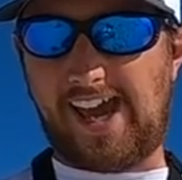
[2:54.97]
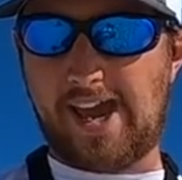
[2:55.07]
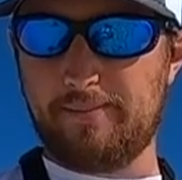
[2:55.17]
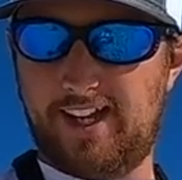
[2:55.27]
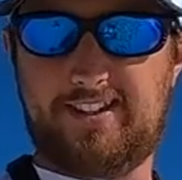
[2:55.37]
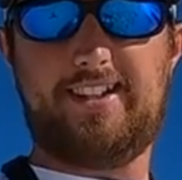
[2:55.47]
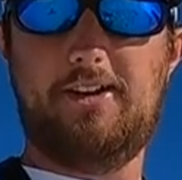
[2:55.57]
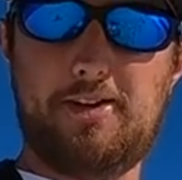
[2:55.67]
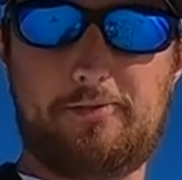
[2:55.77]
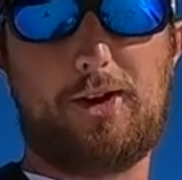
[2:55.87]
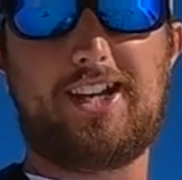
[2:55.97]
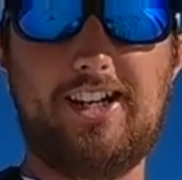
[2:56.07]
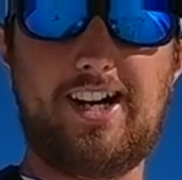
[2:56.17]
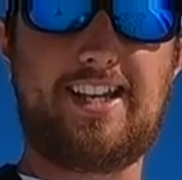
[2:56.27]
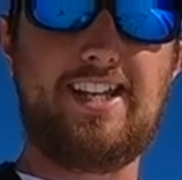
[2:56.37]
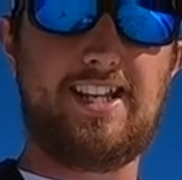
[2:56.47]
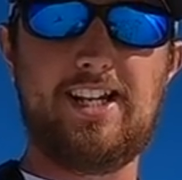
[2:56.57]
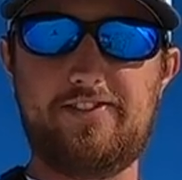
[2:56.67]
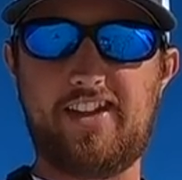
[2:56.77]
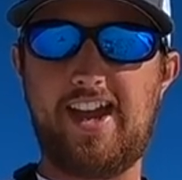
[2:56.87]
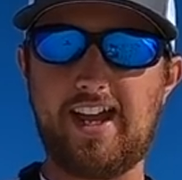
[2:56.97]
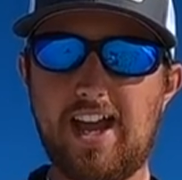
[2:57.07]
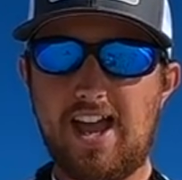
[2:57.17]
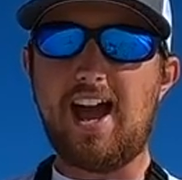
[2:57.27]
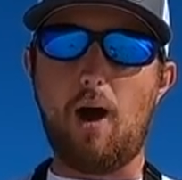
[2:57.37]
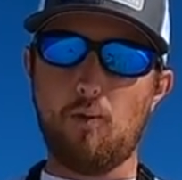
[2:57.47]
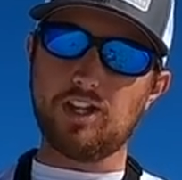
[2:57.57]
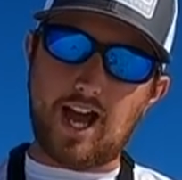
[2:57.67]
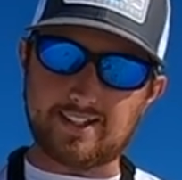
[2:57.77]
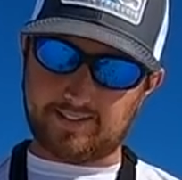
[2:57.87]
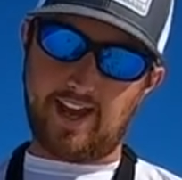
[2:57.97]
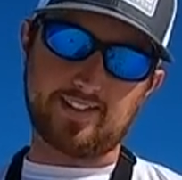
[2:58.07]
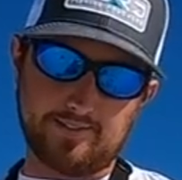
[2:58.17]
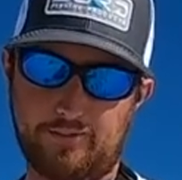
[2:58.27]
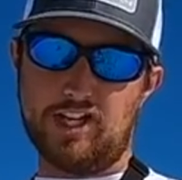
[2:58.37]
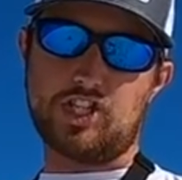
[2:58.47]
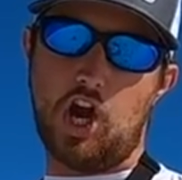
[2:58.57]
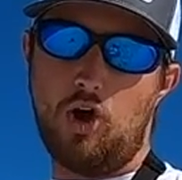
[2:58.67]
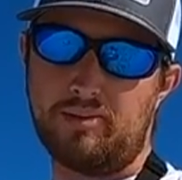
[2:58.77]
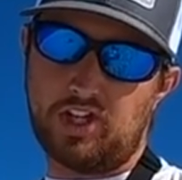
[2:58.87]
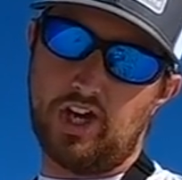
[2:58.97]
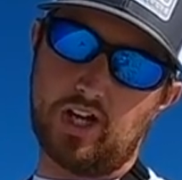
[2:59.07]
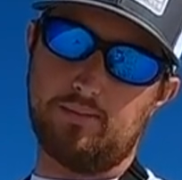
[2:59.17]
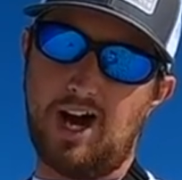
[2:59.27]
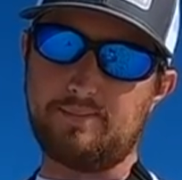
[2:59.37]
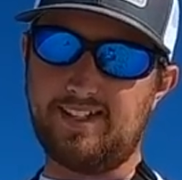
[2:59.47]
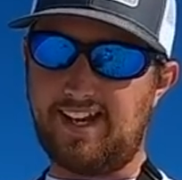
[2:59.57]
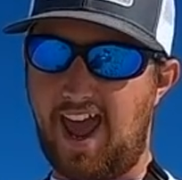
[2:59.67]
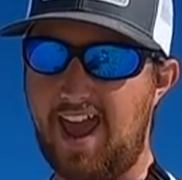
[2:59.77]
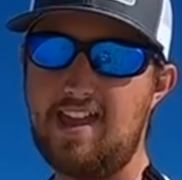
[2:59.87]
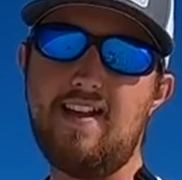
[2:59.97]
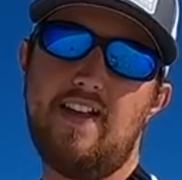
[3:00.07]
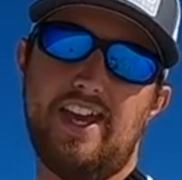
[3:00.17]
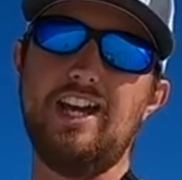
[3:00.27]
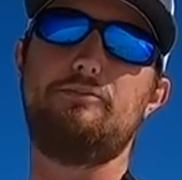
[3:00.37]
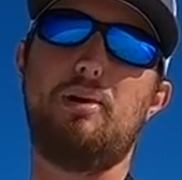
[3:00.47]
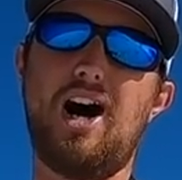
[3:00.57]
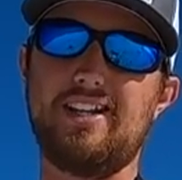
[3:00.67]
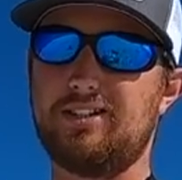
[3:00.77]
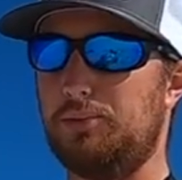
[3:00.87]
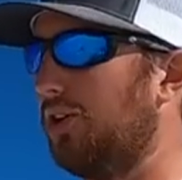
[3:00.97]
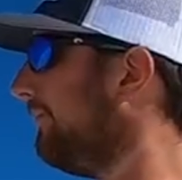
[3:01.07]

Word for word: game and see if we can hook into anything. I would like to take some fish home and cook them up today, if possible.